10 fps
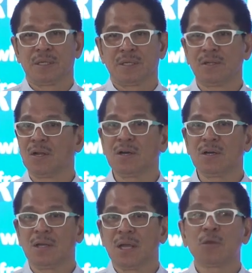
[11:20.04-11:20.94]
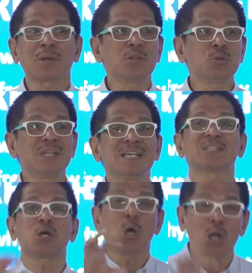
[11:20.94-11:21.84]
You know, you can do
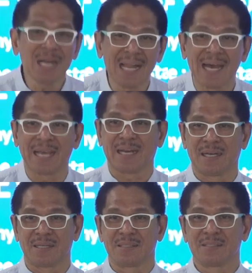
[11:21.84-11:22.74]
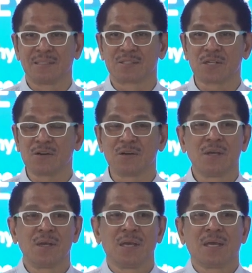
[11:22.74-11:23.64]
this online. So
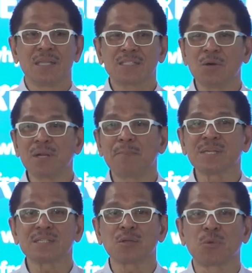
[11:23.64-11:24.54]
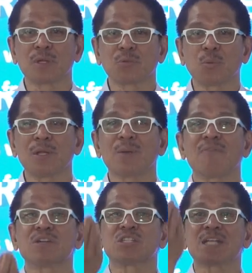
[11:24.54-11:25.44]
this is the only business in the world where you
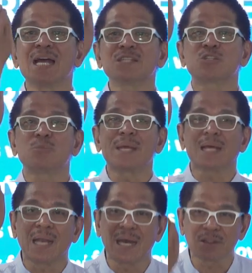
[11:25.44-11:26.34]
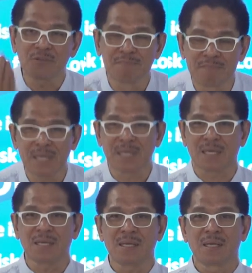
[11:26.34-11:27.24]
have a chance to make a lot of
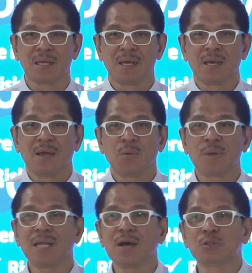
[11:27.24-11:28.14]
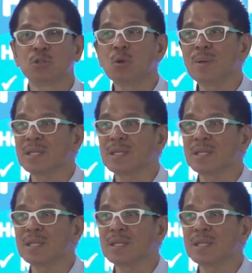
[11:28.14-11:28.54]
money without doing